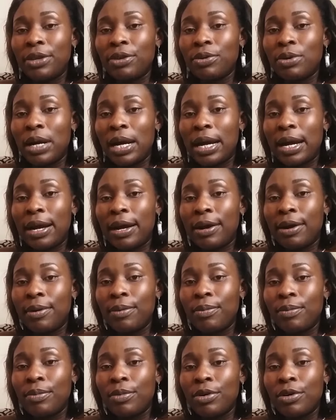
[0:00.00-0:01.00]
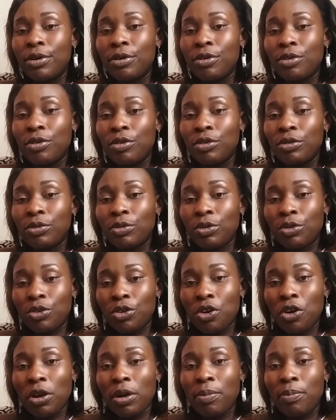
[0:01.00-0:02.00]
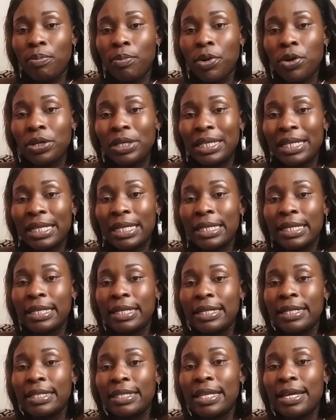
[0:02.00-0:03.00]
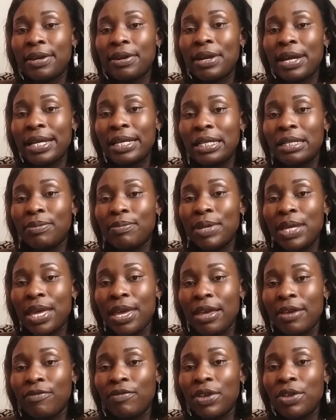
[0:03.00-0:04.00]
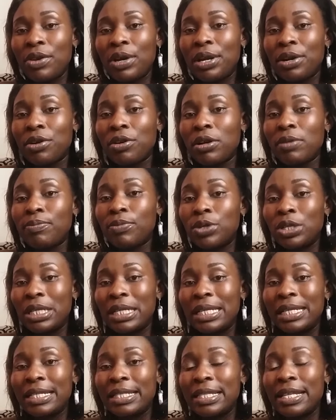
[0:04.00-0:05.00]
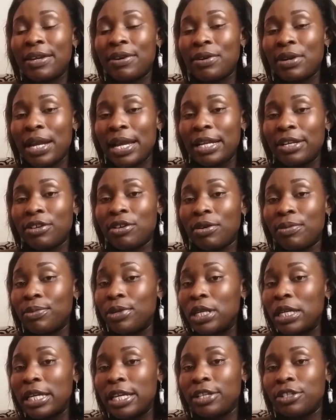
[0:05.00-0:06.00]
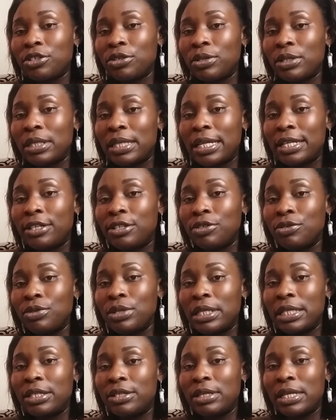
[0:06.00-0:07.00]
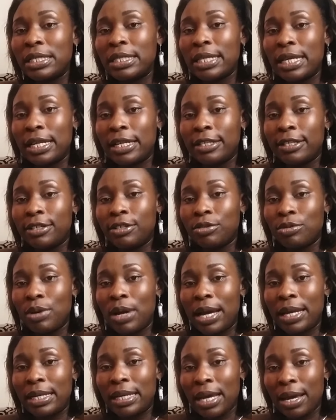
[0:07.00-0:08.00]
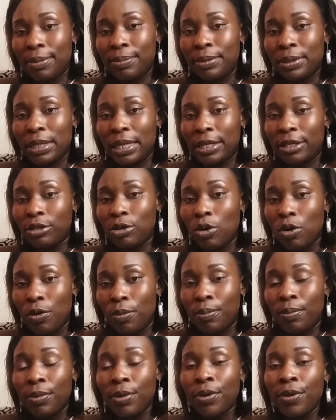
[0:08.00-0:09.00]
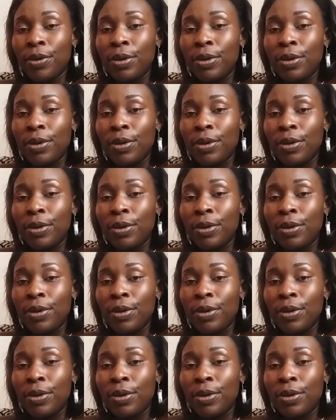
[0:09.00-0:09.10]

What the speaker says: you are role modeling the right behavior, you are role modeling the right communication that you need your child to adapt at home.